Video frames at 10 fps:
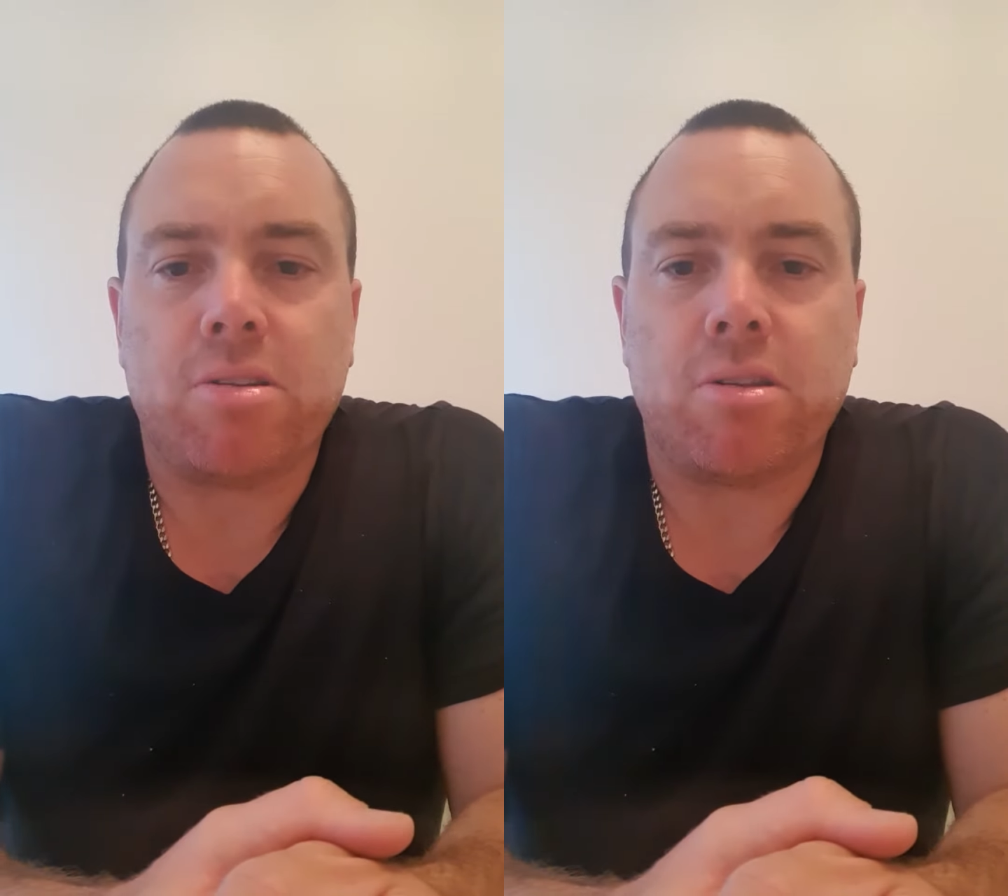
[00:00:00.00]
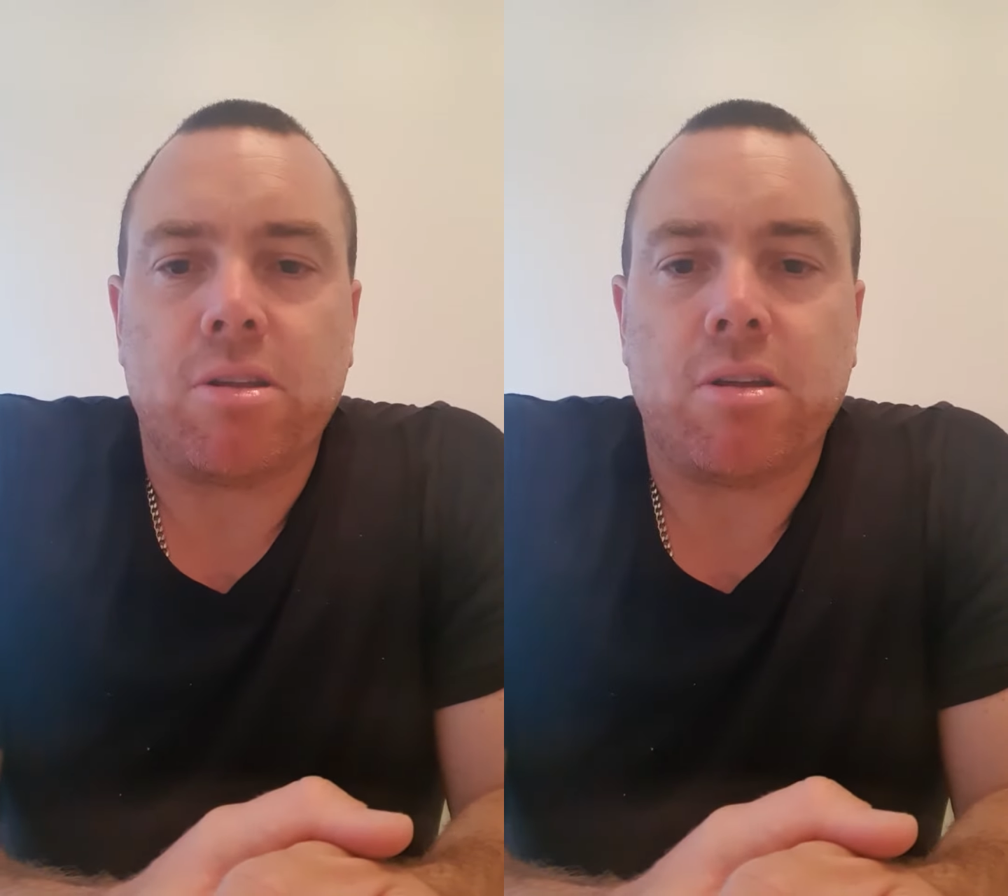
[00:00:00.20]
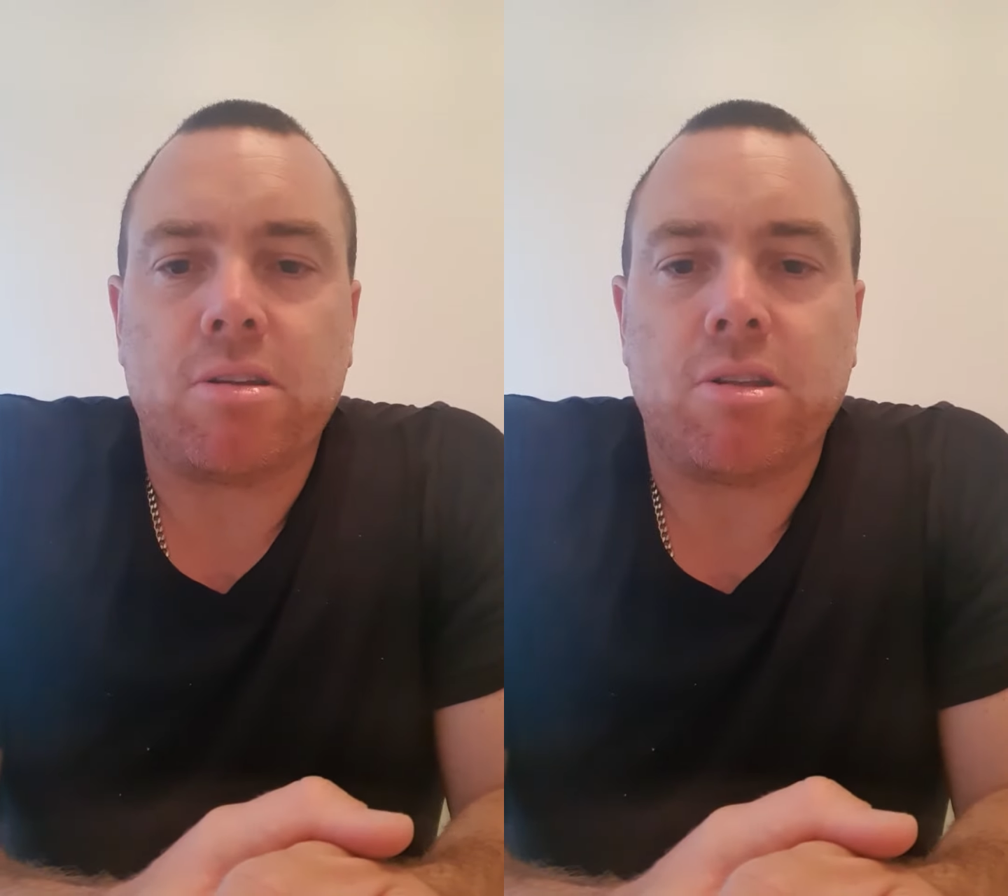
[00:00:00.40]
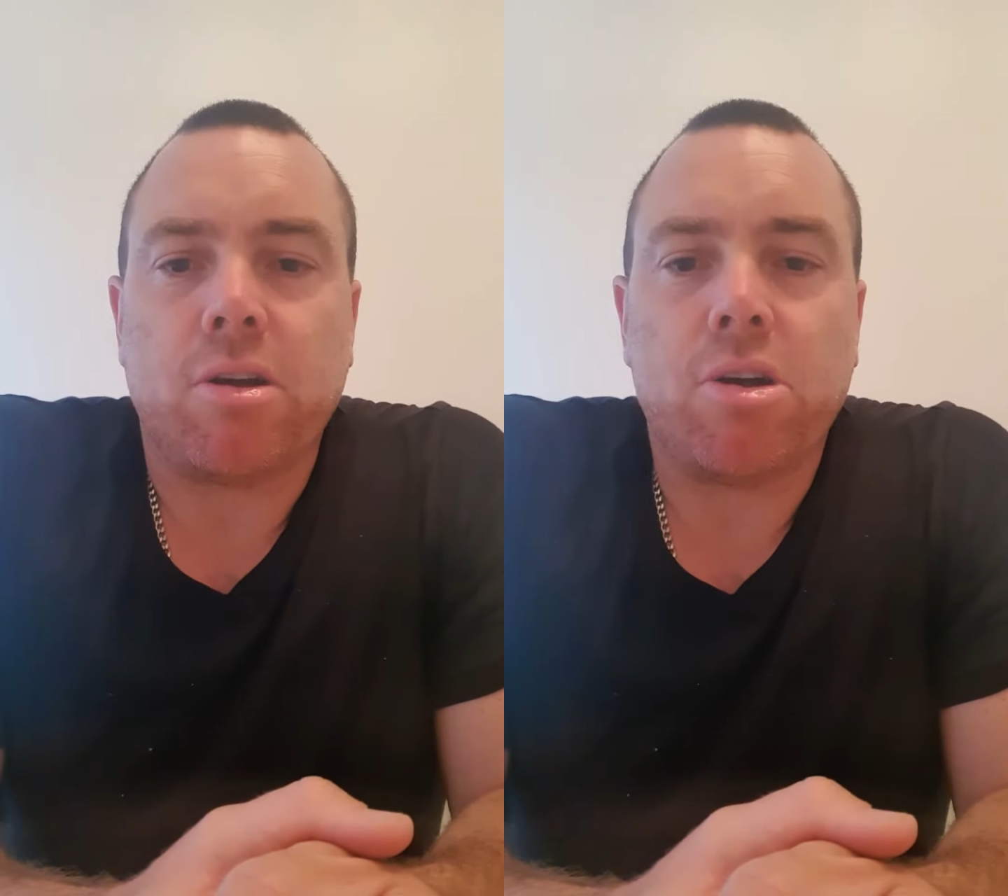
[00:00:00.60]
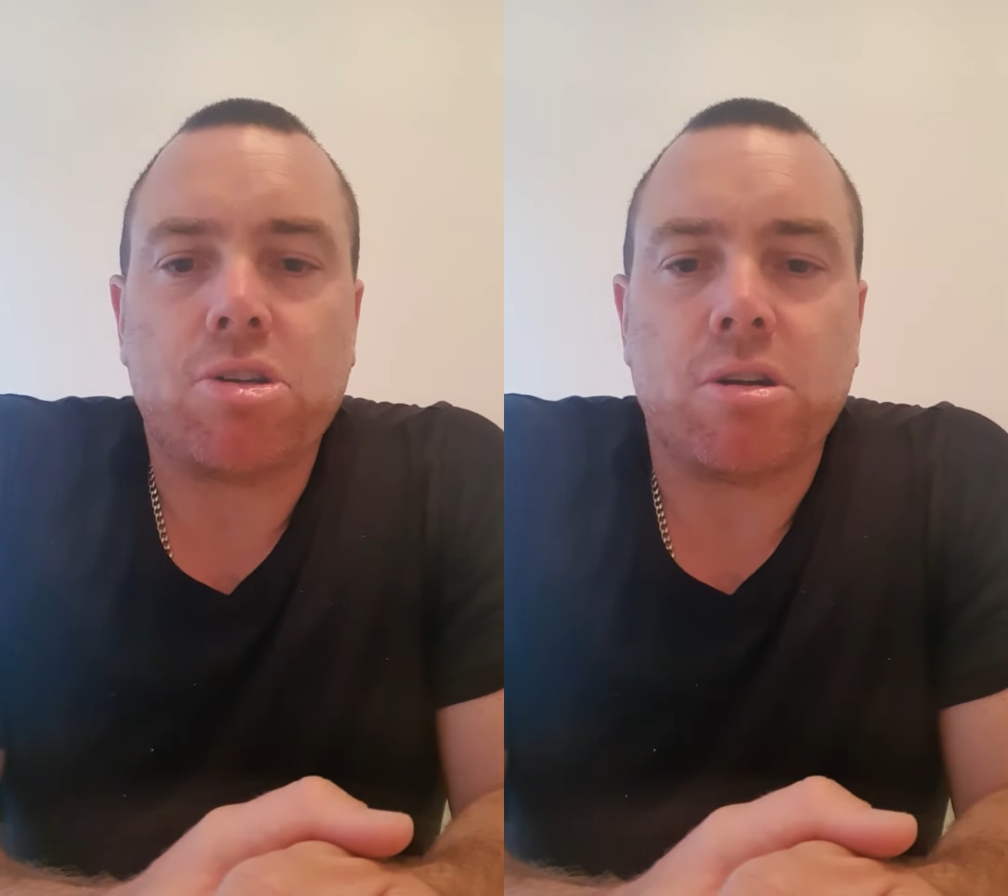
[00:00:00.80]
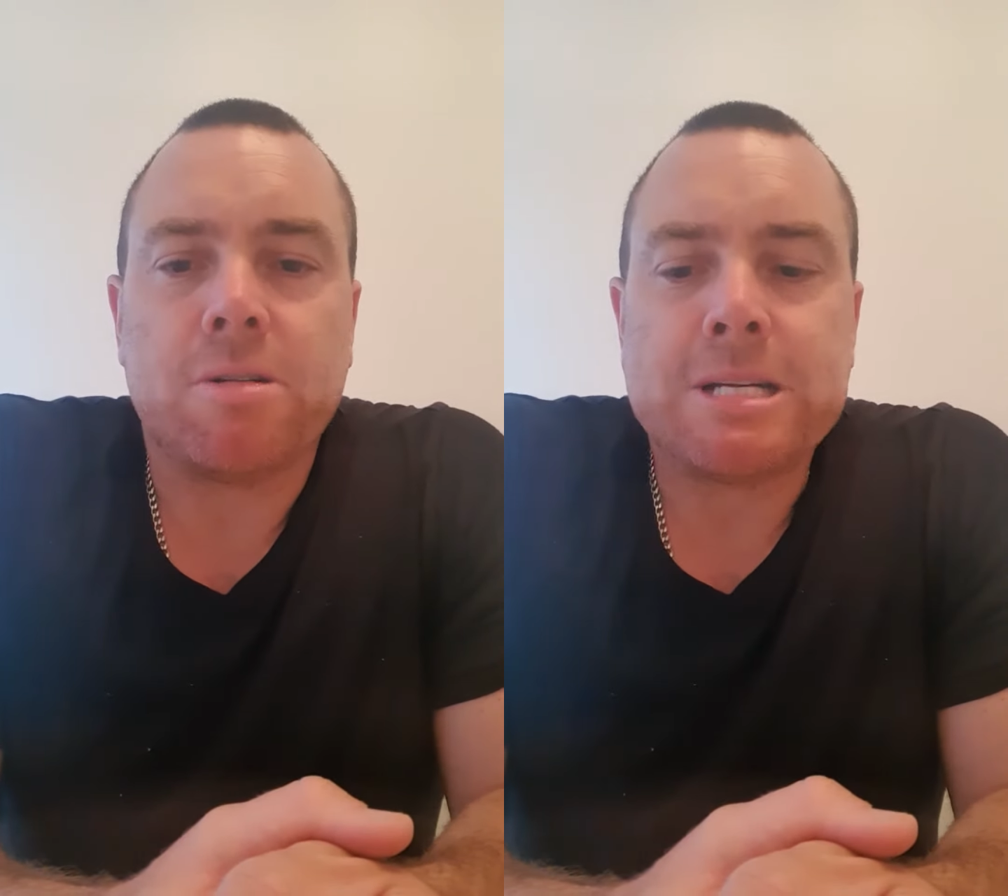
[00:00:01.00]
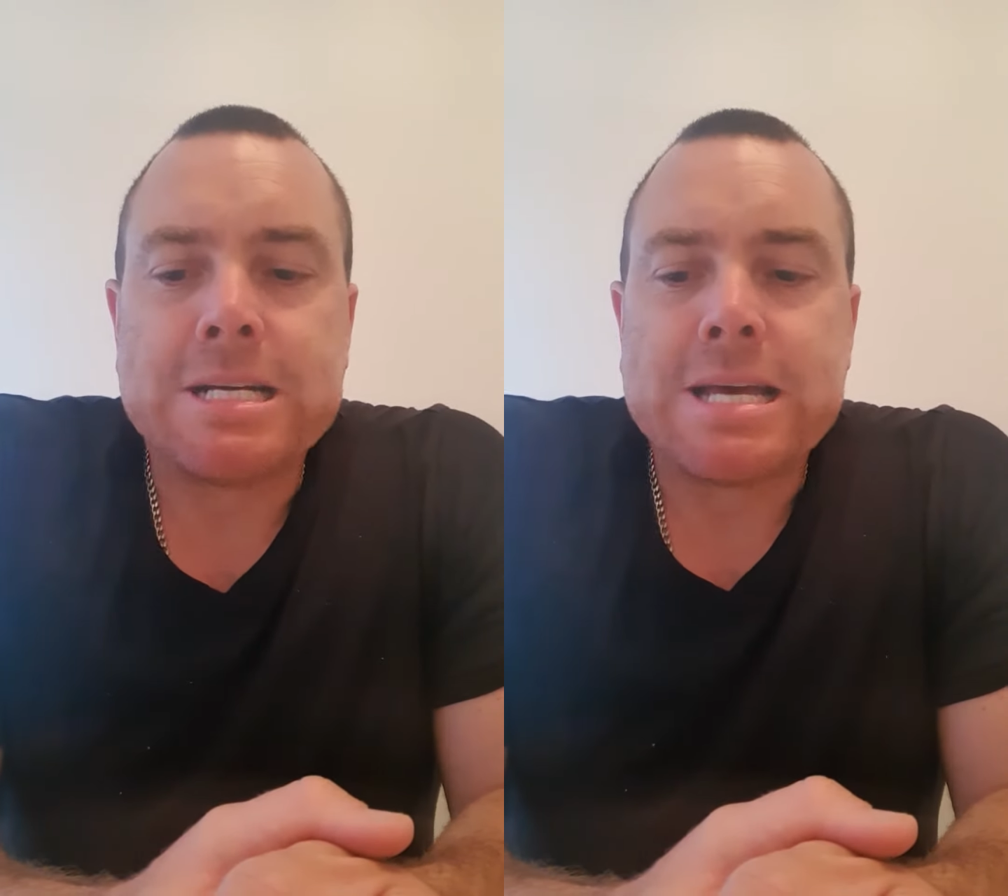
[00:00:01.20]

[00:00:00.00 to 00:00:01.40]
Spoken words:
to the ocean.